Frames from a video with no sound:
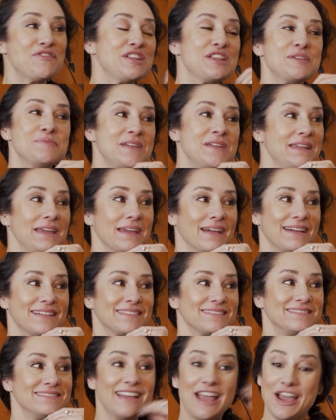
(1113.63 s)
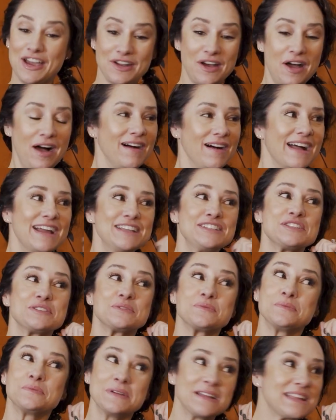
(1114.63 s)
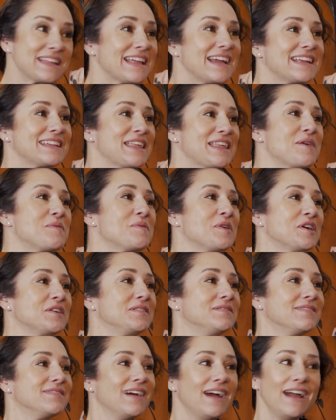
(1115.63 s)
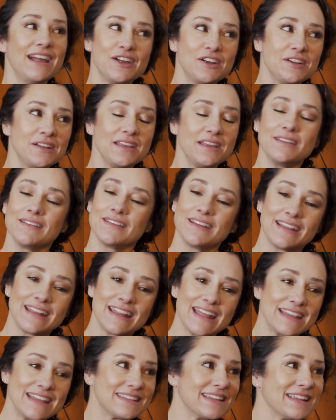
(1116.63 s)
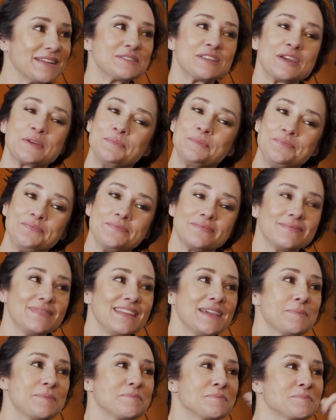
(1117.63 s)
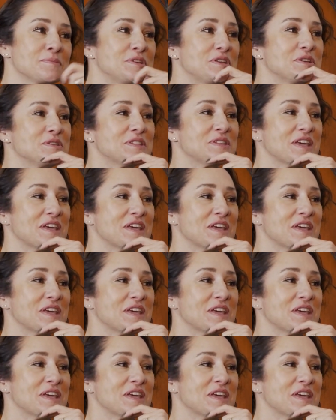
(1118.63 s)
any media at all. I just really liked that word. I heard it and I liked it. I was like, yep, I'm going to use